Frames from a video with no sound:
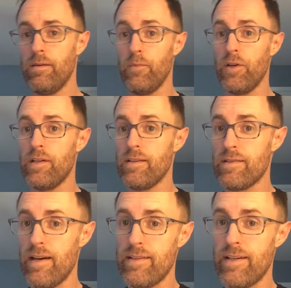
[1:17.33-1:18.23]
Put it to the
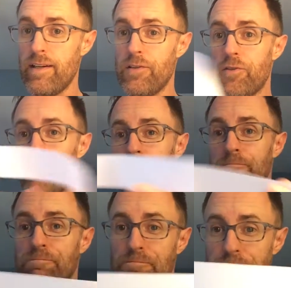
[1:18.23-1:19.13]
side, take another strip,
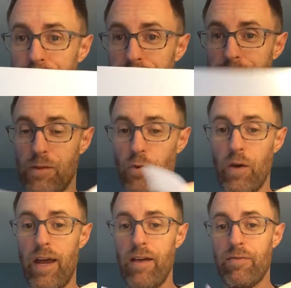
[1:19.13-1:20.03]
fold
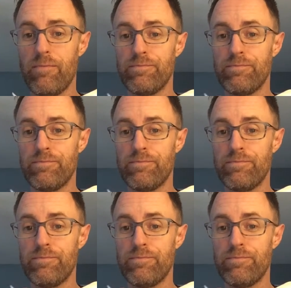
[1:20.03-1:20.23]
it in half,